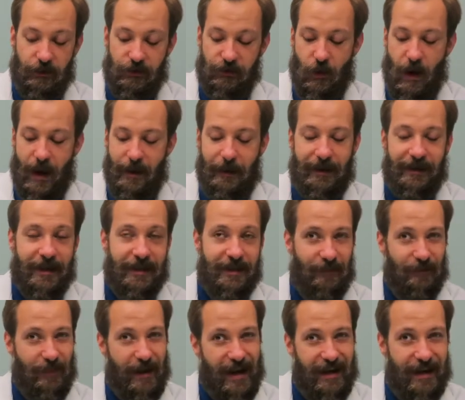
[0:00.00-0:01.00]
so I'm
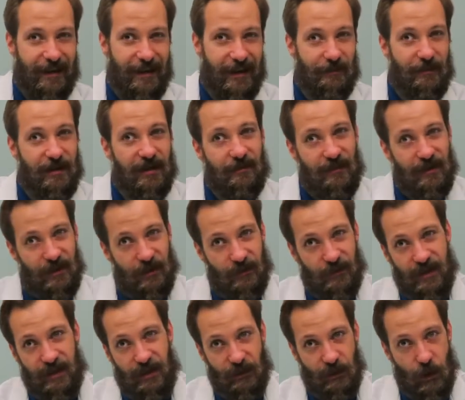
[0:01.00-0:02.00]
anticipating that I'm going to be
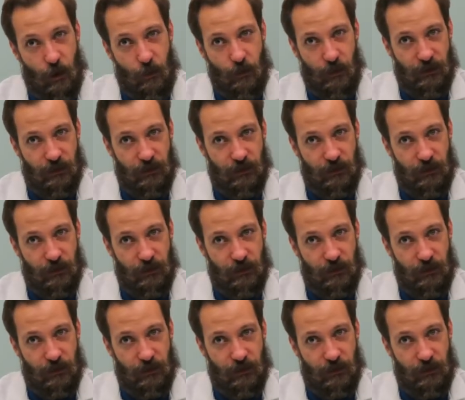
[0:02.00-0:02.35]
using lower